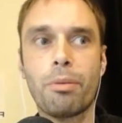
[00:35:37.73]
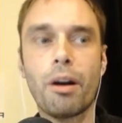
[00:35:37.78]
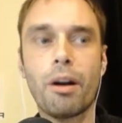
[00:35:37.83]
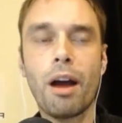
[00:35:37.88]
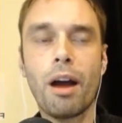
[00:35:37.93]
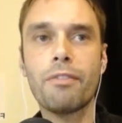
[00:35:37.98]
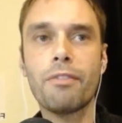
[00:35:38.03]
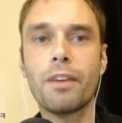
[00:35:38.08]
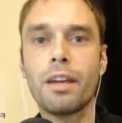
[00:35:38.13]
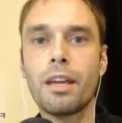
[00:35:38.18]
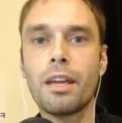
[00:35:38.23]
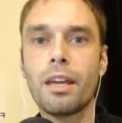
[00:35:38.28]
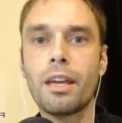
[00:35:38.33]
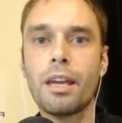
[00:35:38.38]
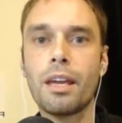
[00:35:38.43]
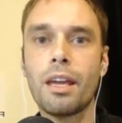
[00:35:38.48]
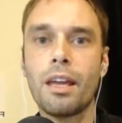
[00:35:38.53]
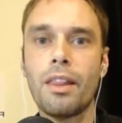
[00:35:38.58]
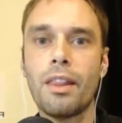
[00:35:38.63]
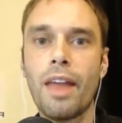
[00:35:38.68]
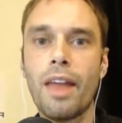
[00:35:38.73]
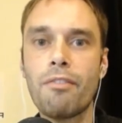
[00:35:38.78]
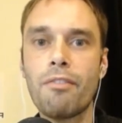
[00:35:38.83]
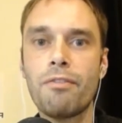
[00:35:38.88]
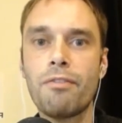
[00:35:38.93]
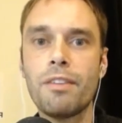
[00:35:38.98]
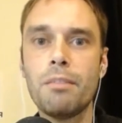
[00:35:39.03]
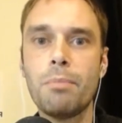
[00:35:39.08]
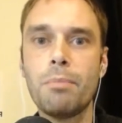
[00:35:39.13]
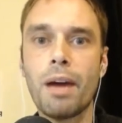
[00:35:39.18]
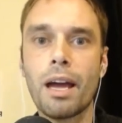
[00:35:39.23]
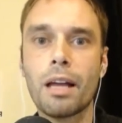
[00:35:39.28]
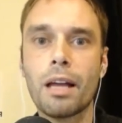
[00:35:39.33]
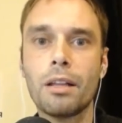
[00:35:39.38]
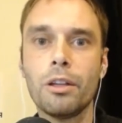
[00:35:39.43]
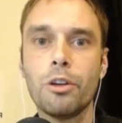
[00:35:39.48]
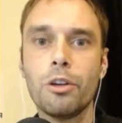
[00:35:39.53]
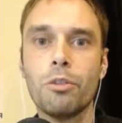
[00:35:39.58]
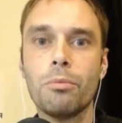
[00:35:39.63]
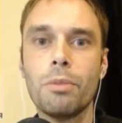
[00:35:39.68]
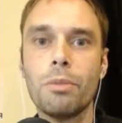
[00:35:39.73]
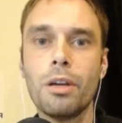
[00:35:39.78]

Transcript: profit and that feedback loop